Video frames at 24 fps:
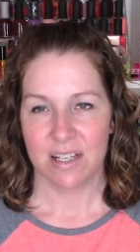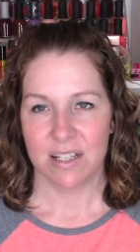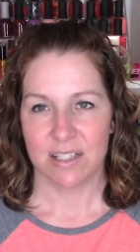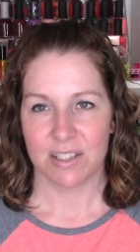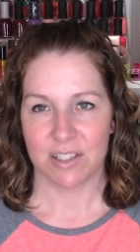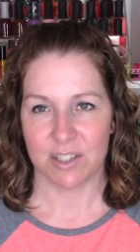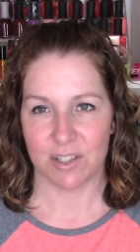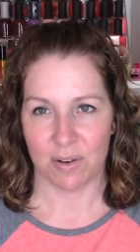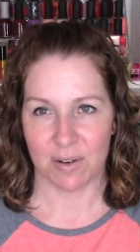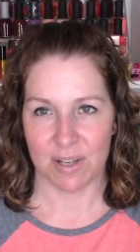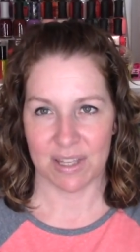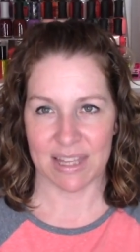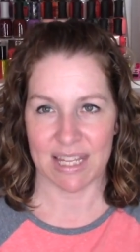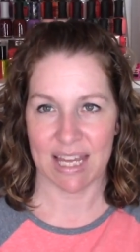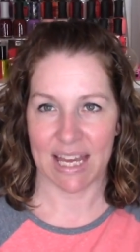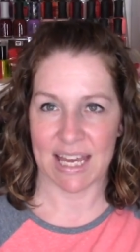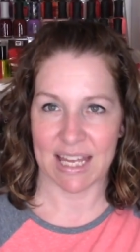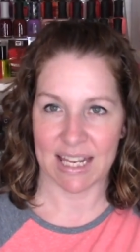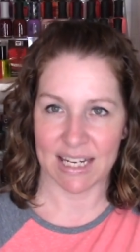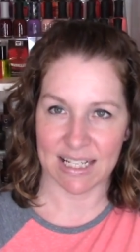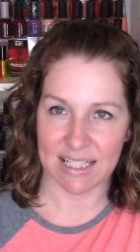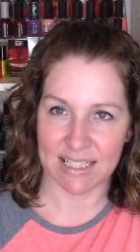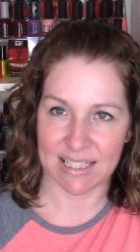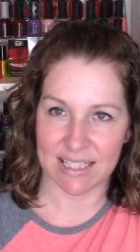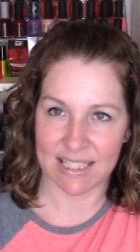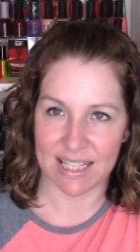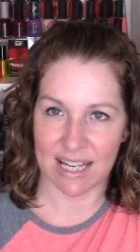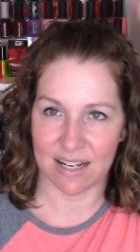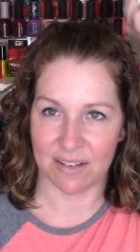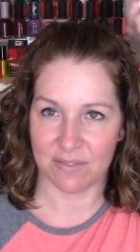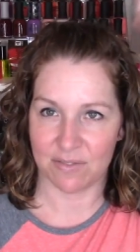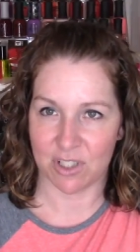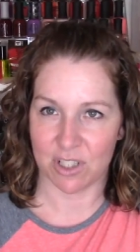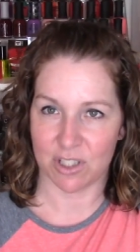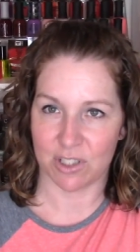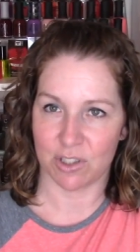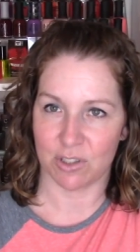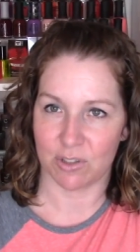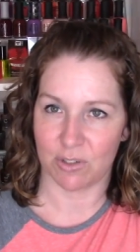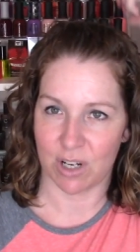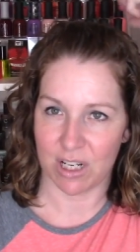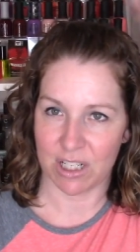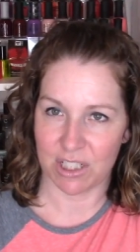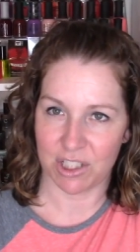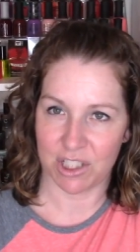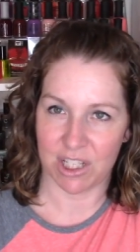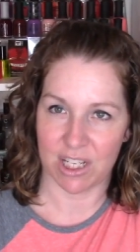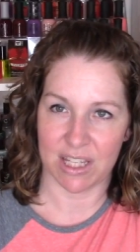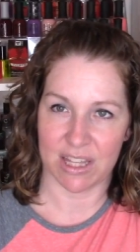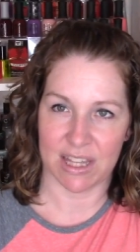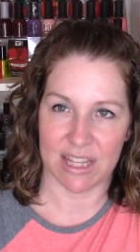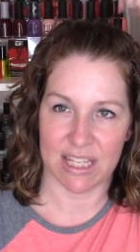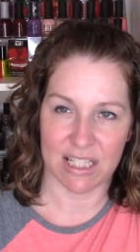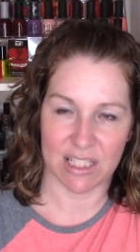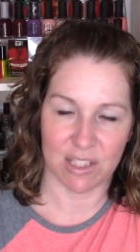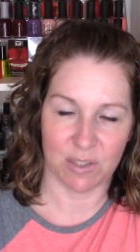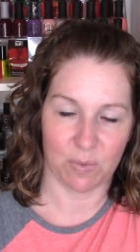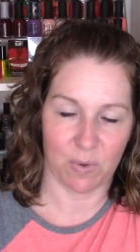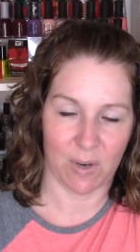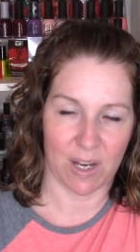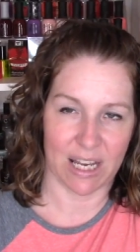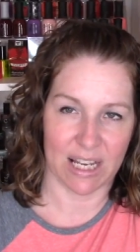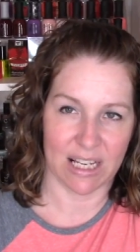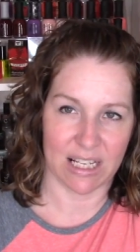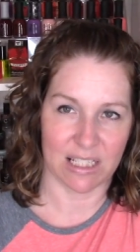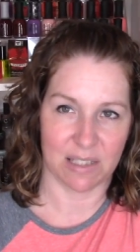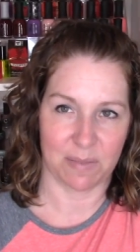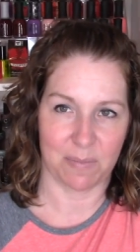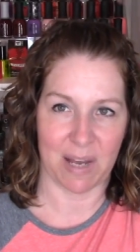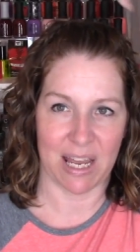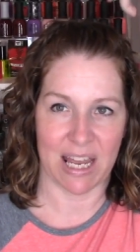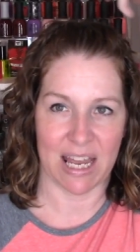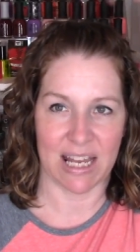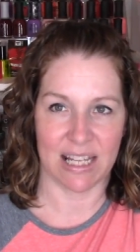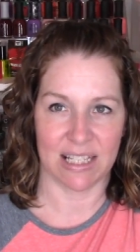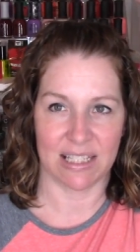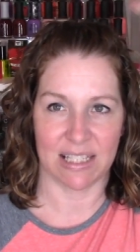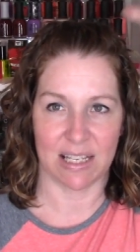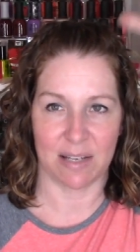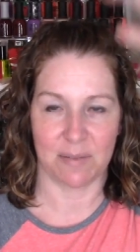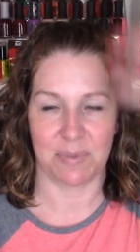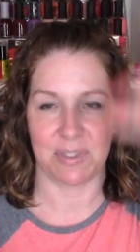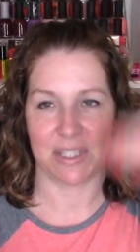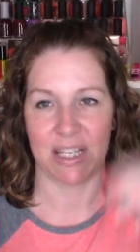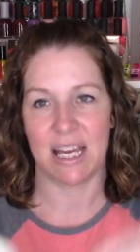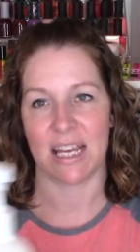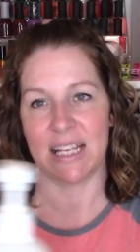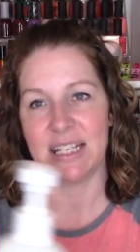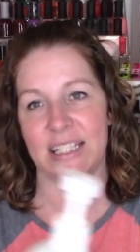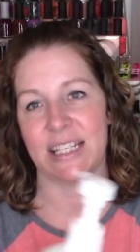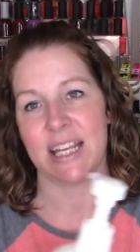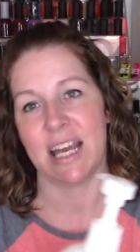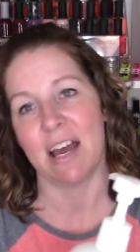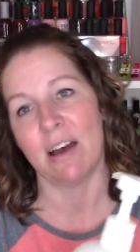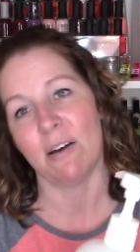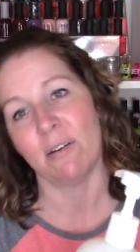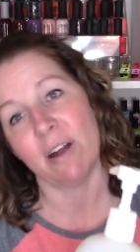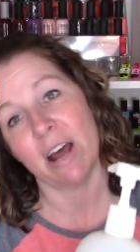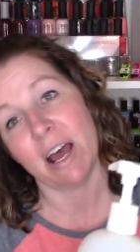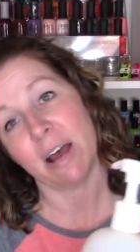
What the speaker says: So and then instead of just scrunching this way because my head's upside down,